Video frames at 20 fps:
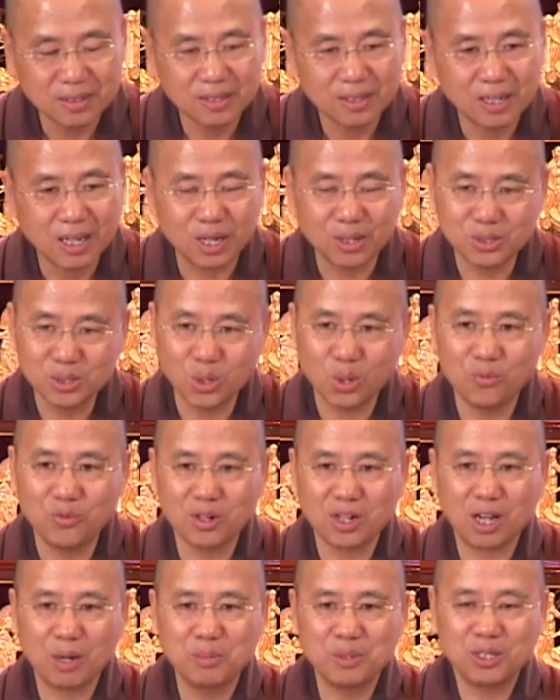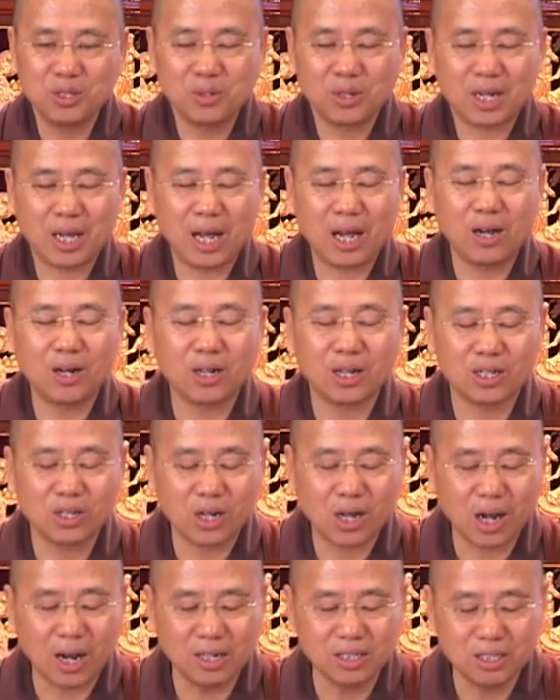How do you overcome it? You
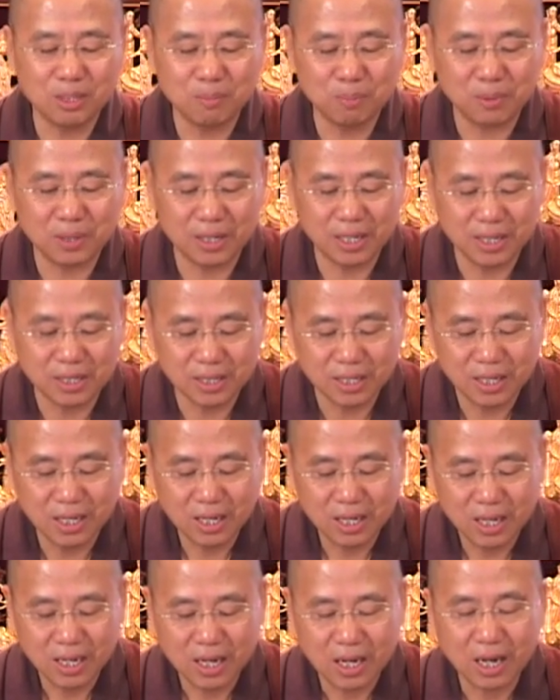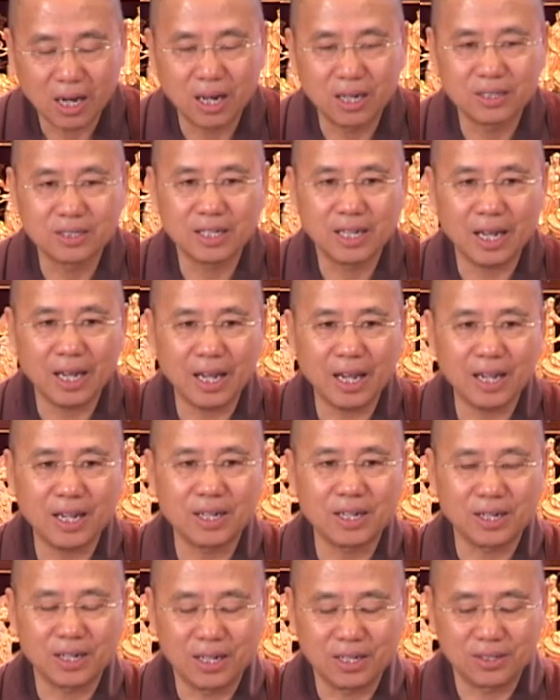contemplate on the
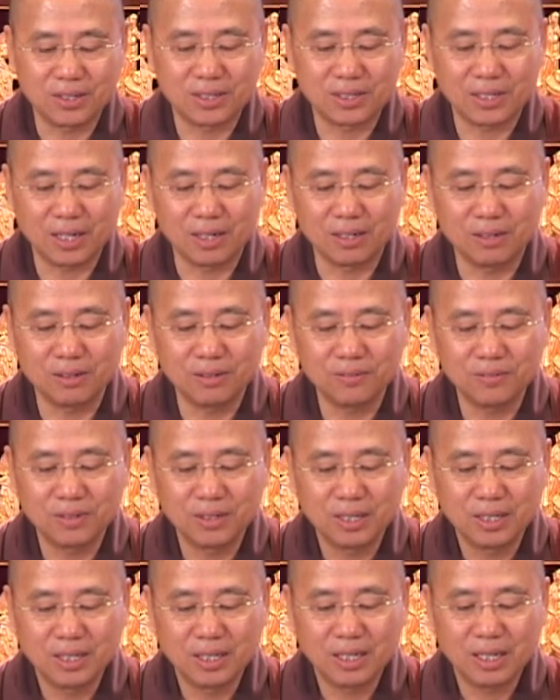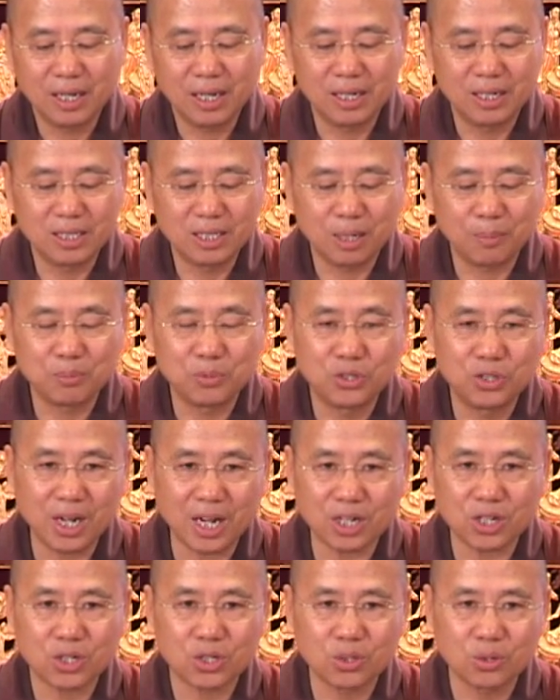anger itself and the
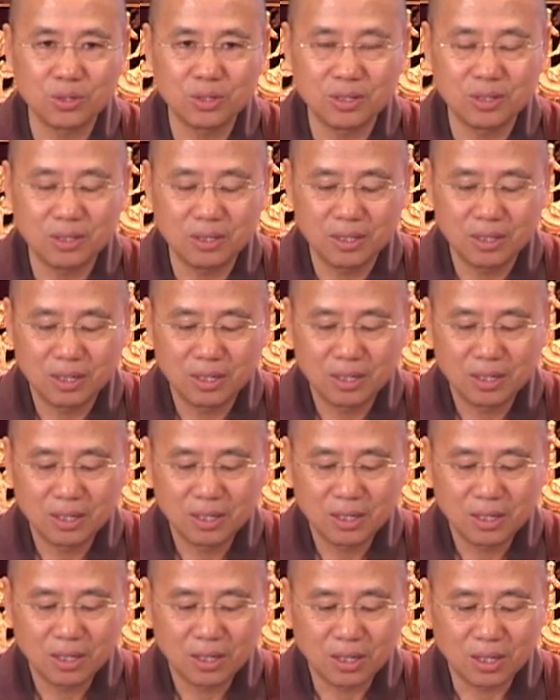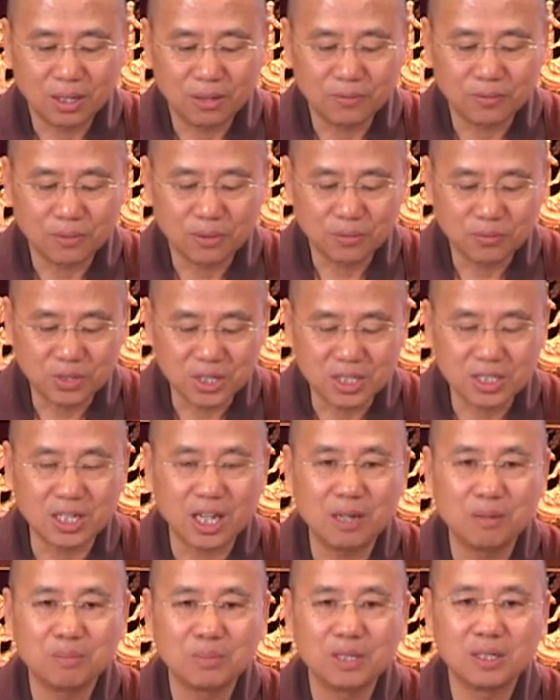objection of
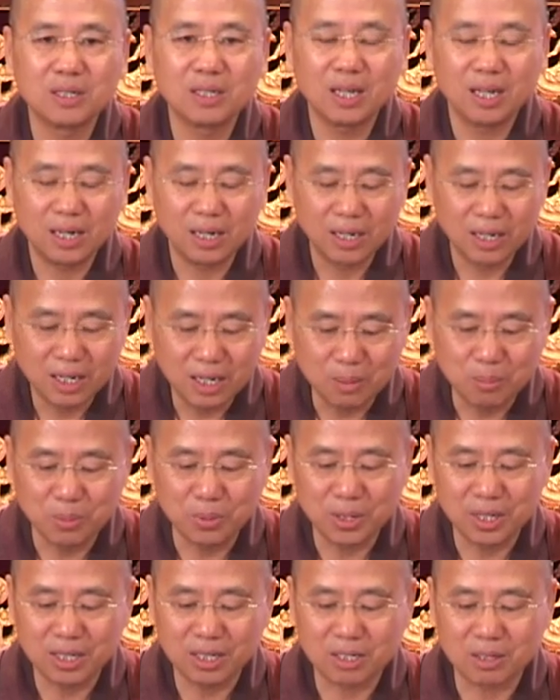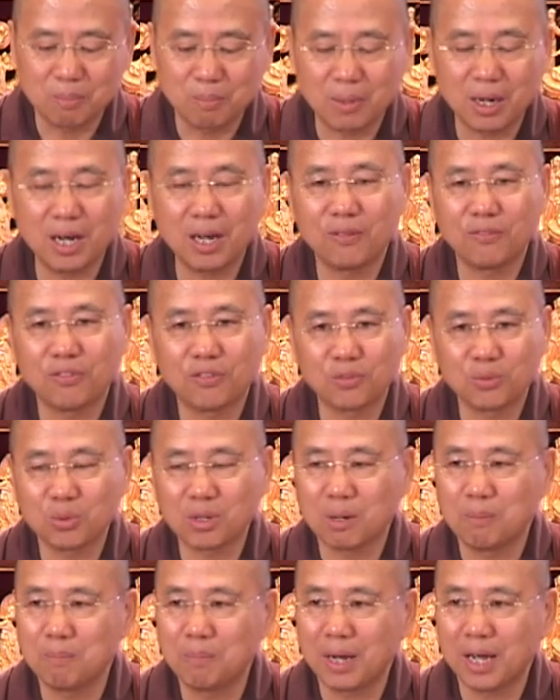resentment, liberating the mind through
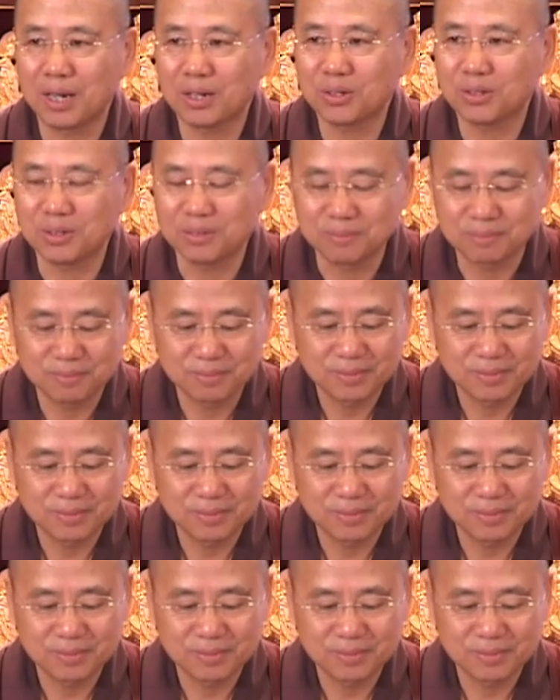compassion.